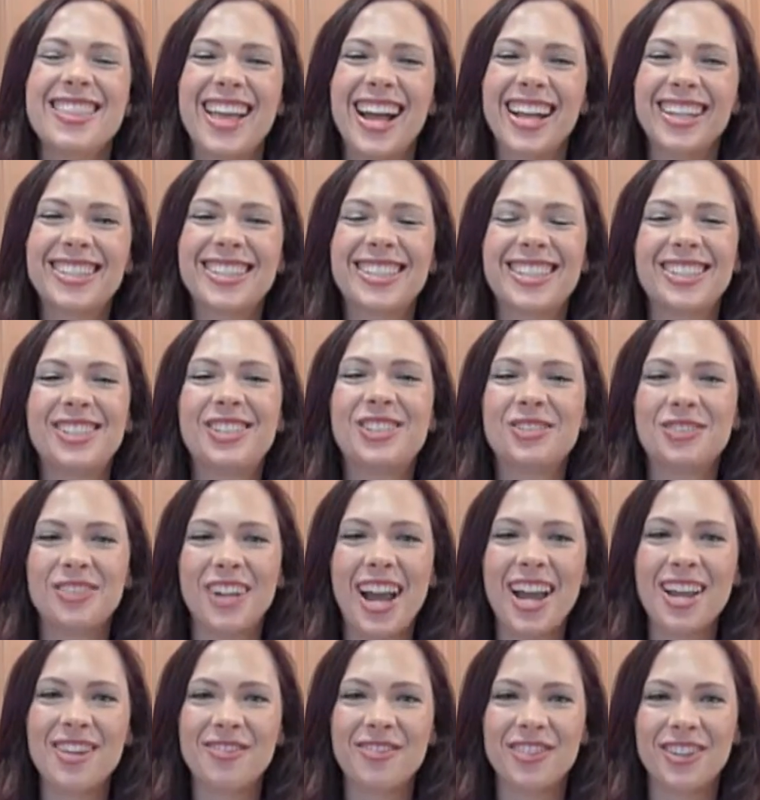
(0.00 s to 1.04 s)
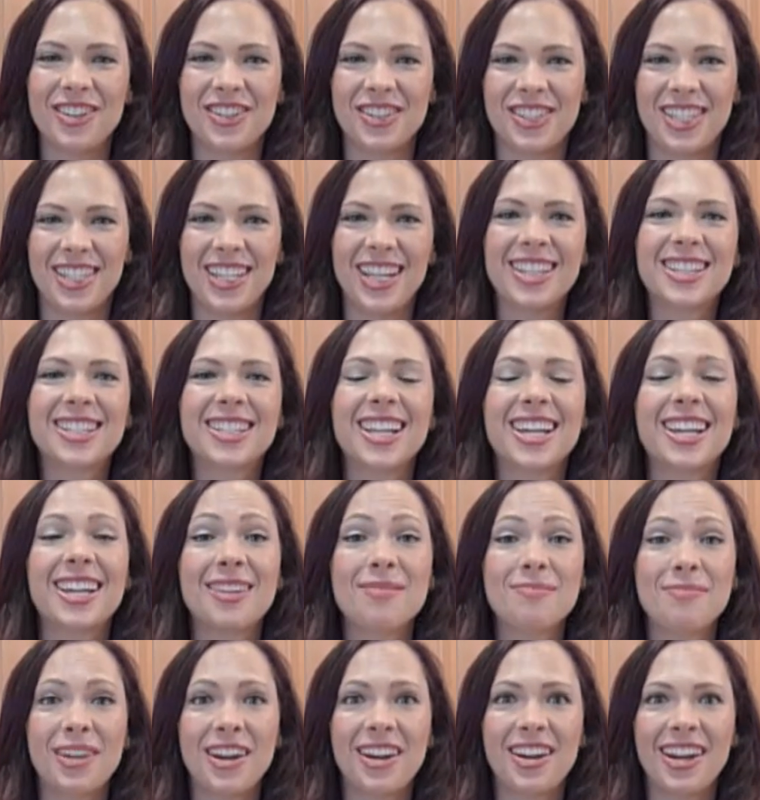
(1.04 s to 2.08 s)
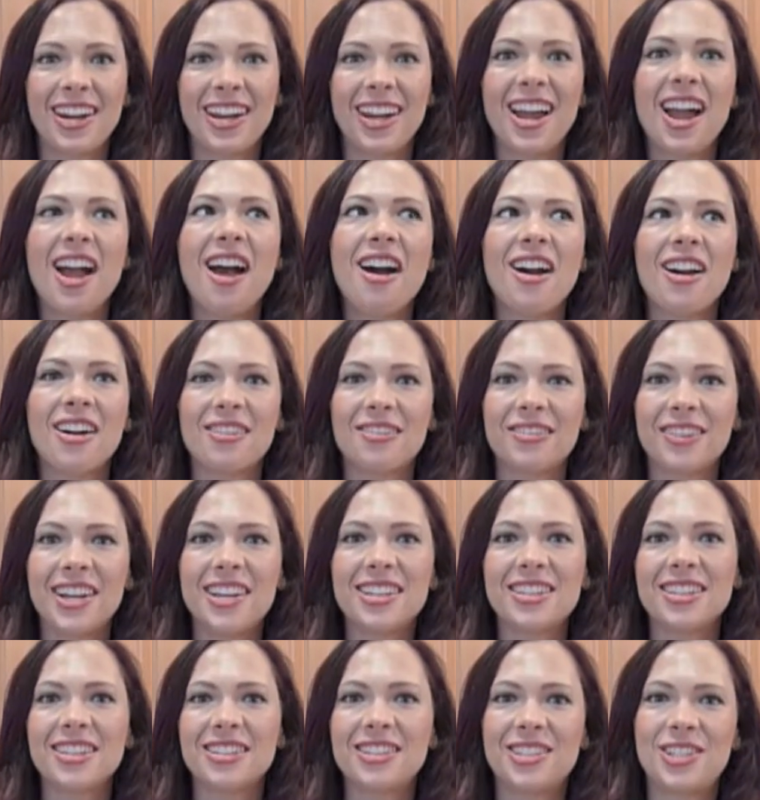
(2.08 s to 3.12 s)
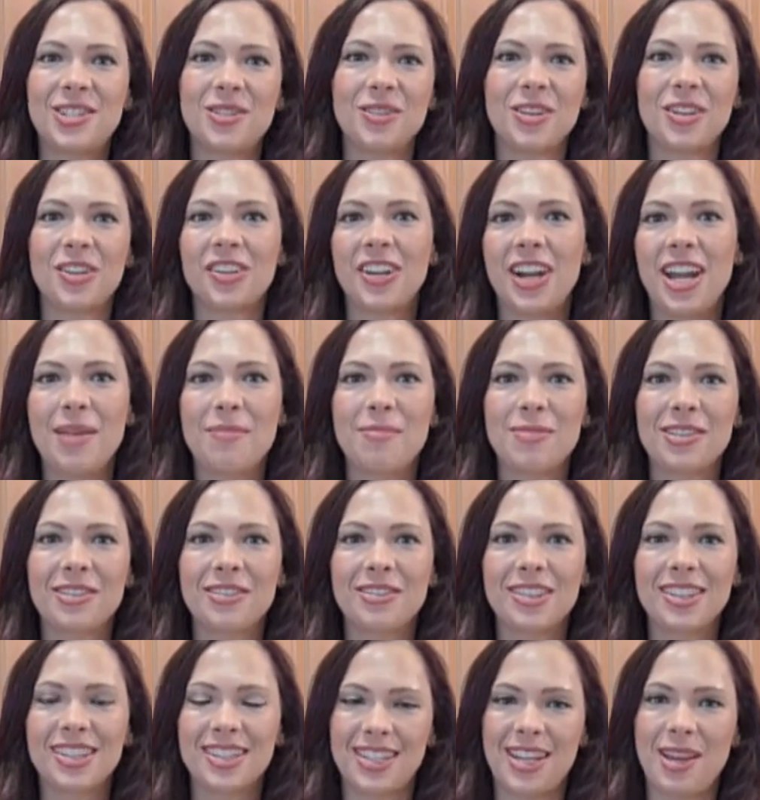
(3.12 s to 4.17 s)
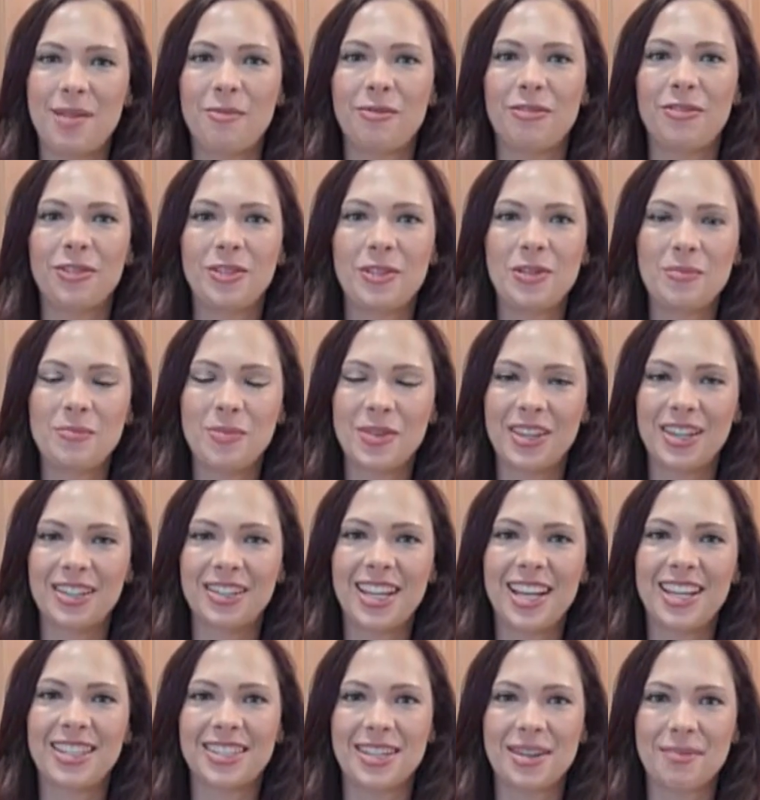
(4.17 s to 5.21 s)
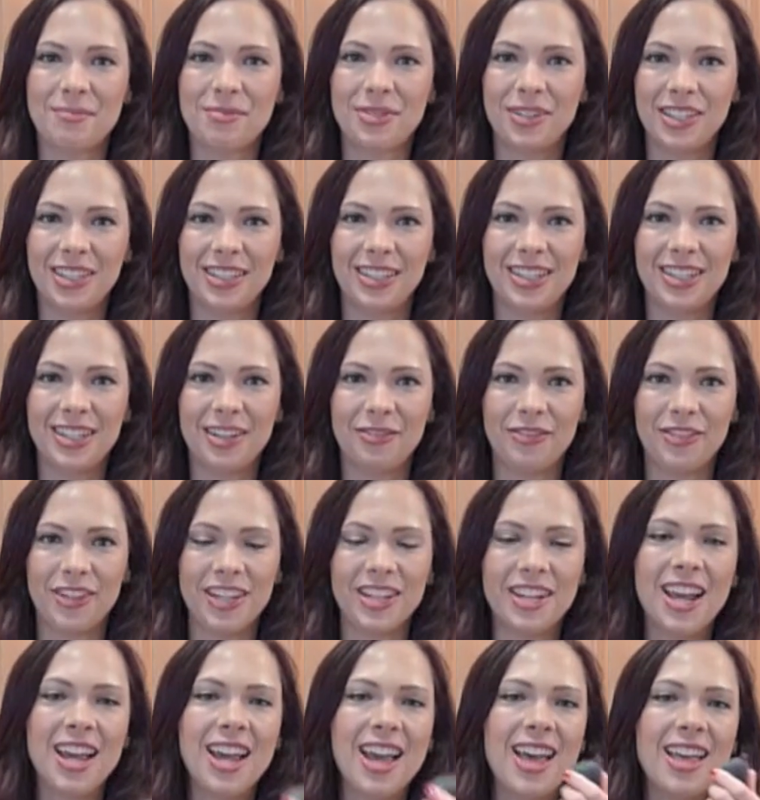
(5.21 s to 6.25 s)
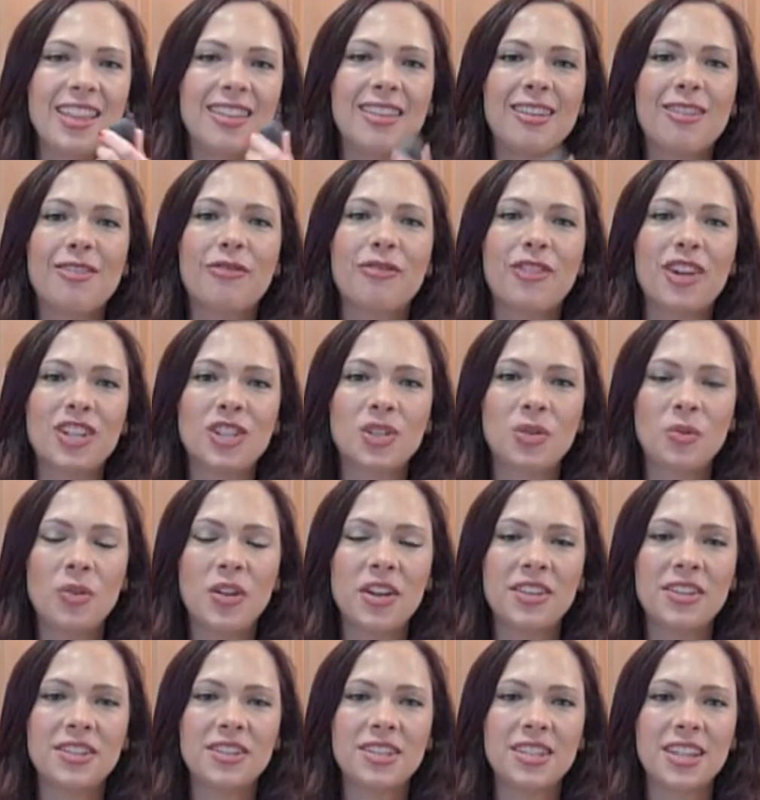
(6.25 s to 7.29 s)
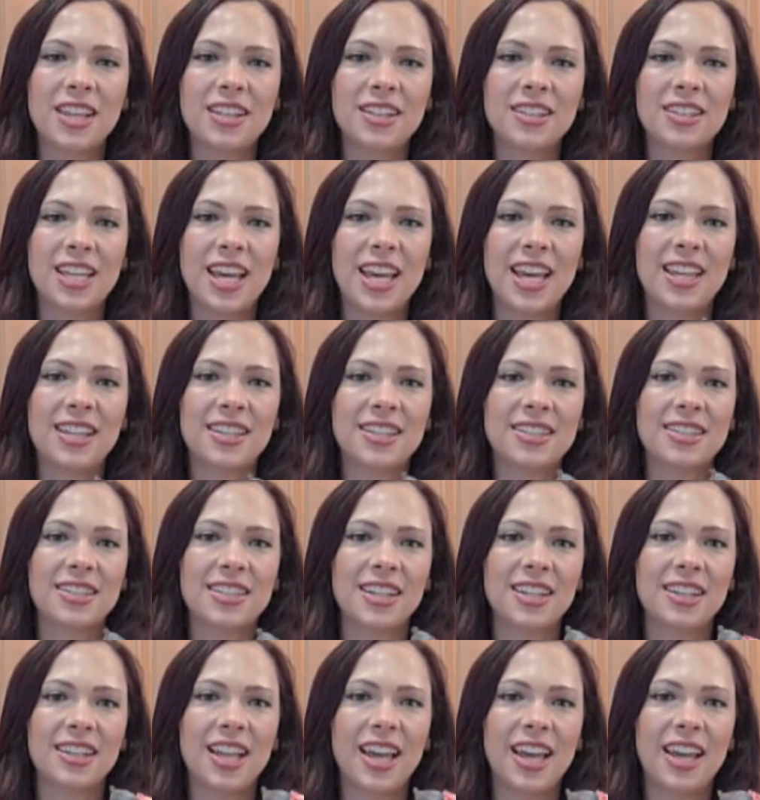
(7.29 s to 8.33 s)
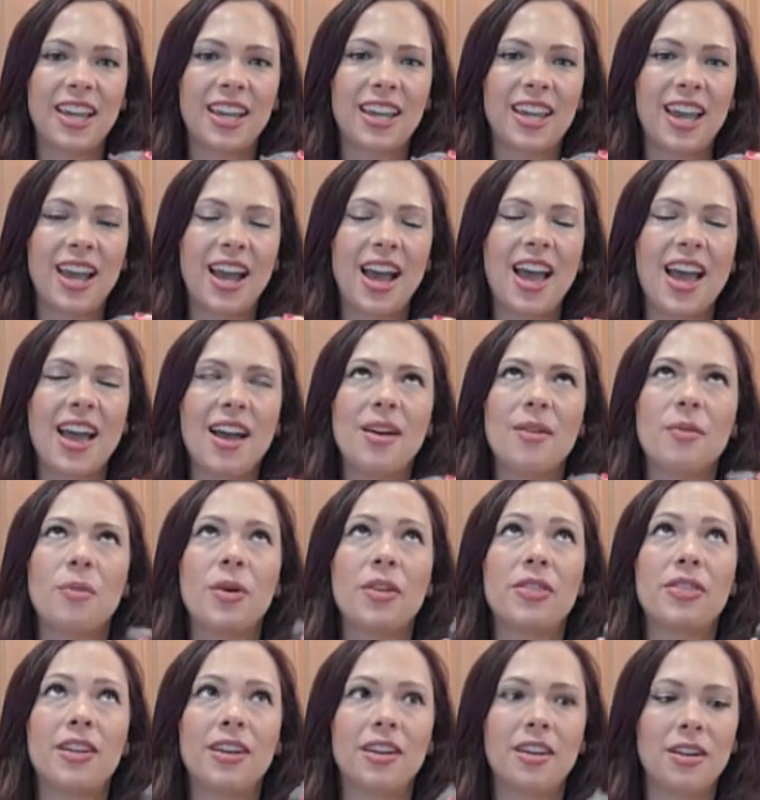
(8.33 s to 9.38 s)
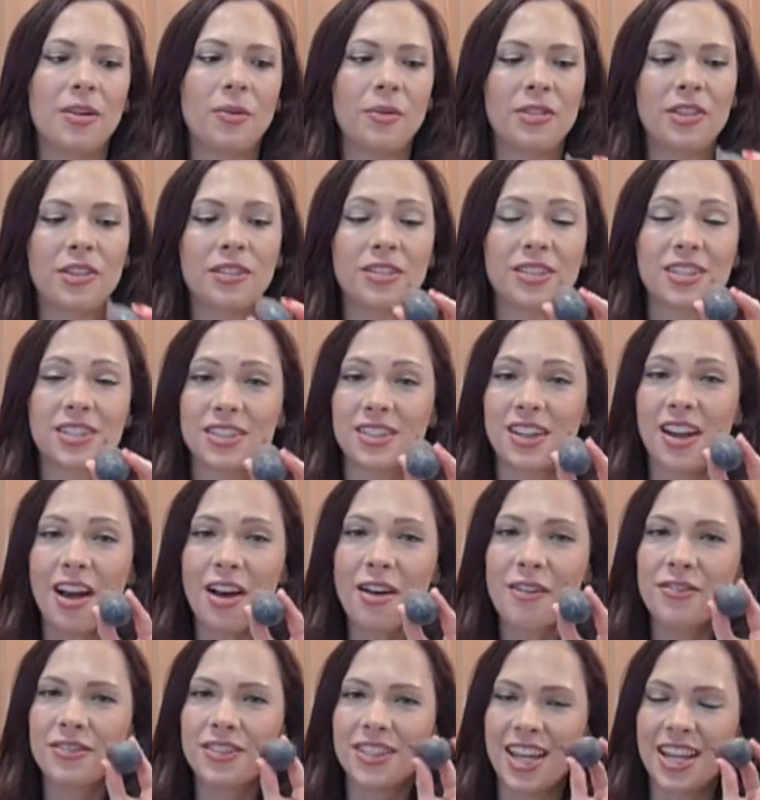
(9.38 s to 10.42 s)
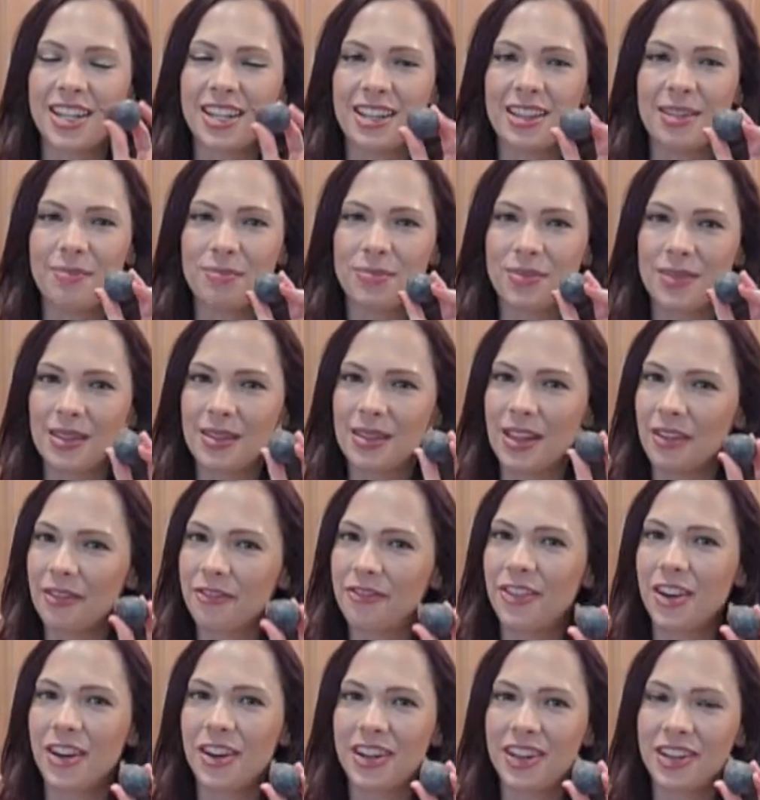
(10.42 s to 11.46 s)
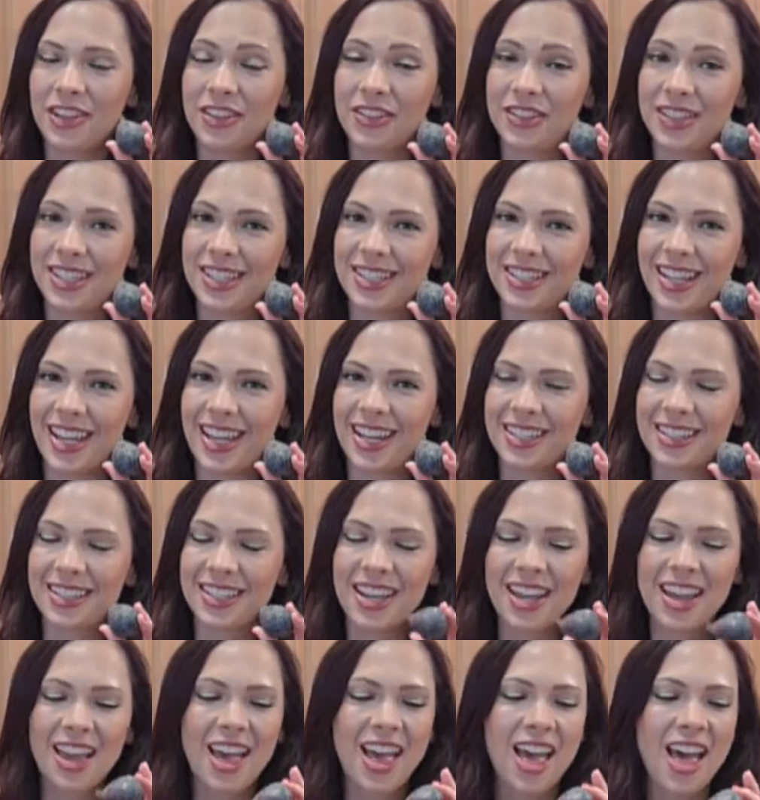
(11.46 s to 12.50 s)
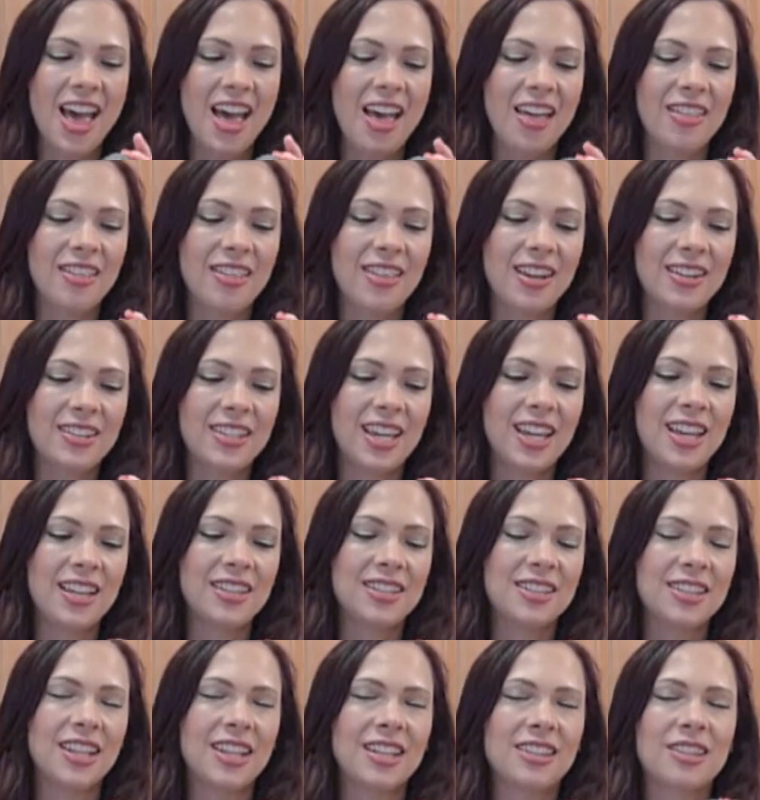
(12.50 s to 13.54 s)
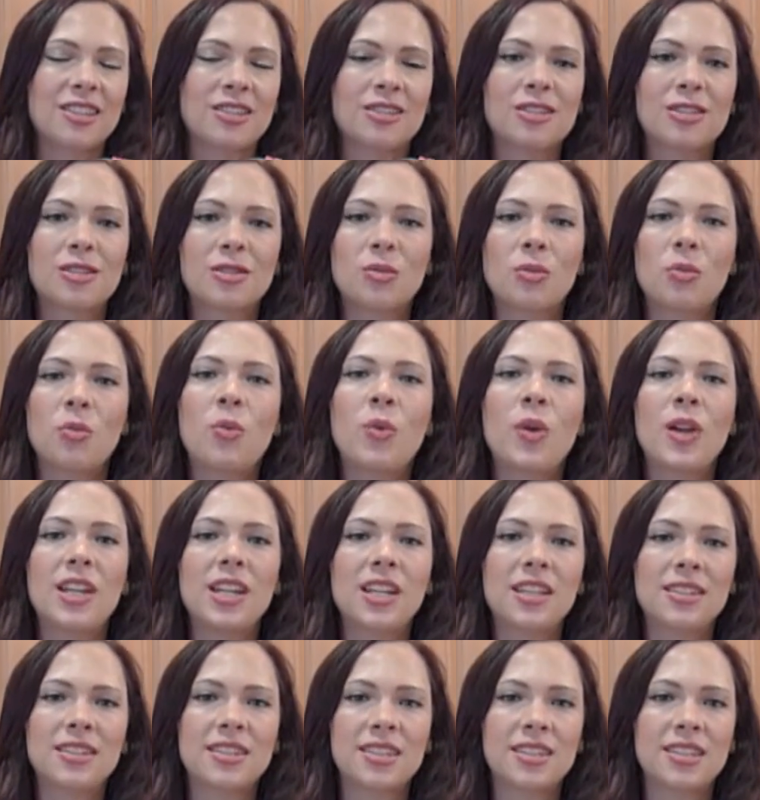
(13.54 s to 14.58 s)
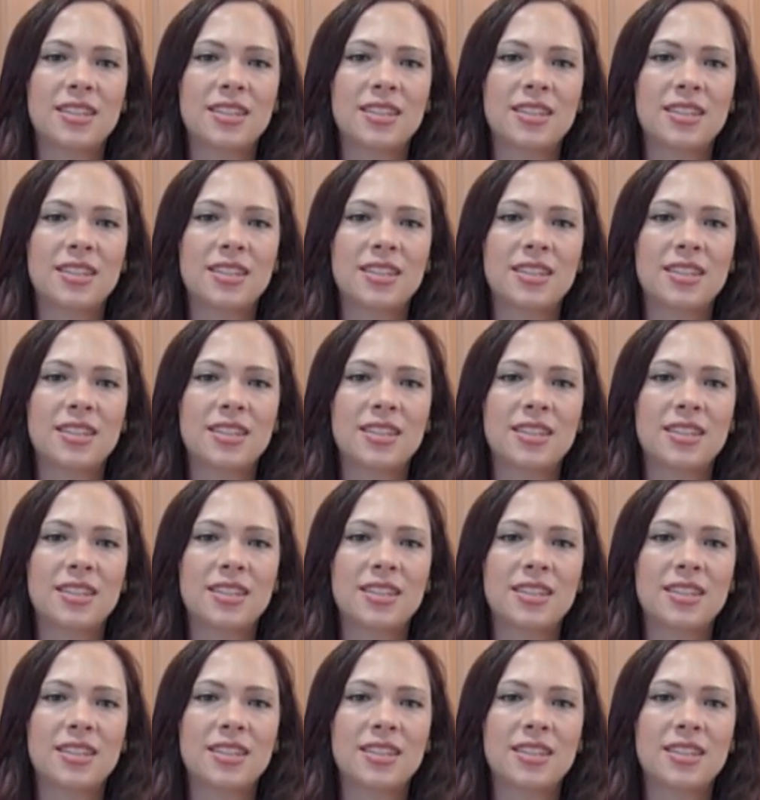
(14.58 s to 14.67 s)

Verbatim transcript: That's the dried version. It's like comparing a raisin to a grape. They're the same fruit, but they taste completely different. These fresh ones taste like when they're when they're soft and in a very good state, they taste like the sweetest